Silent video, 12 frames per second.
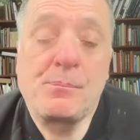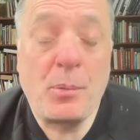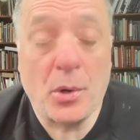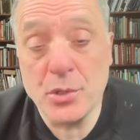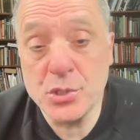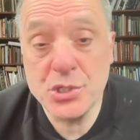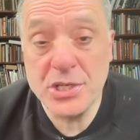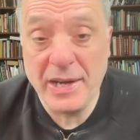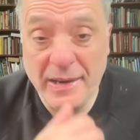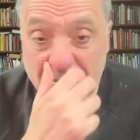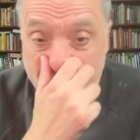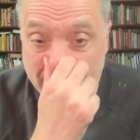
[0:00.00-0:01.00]

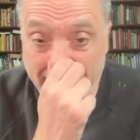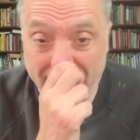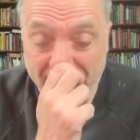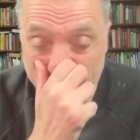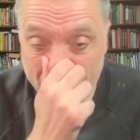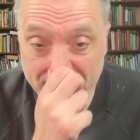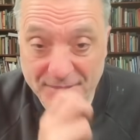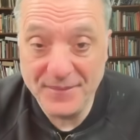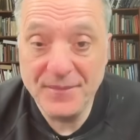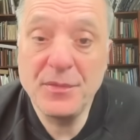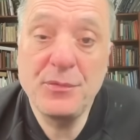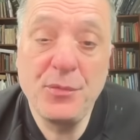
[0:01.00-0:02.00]
Poroshenko,
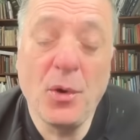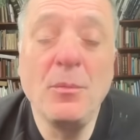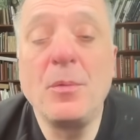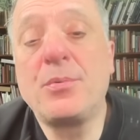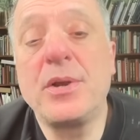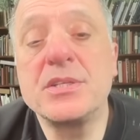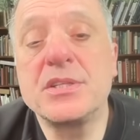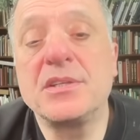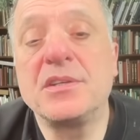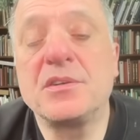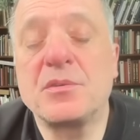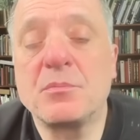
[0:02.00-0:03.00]
former
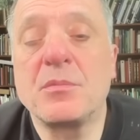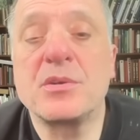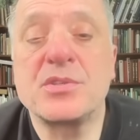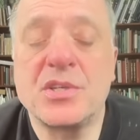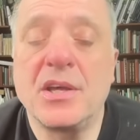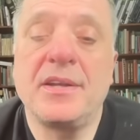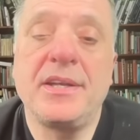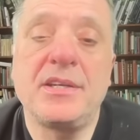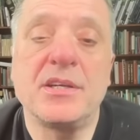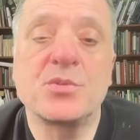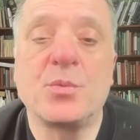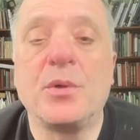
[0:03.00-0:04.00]
president, most certainly
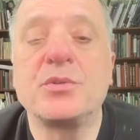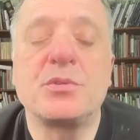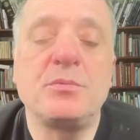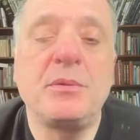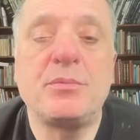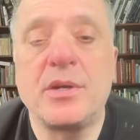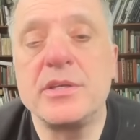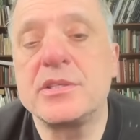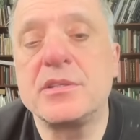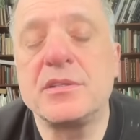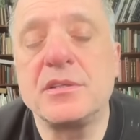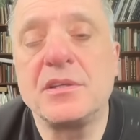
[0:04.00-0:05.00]
does want to be
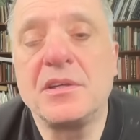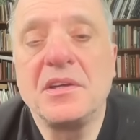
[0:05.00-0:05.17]
president.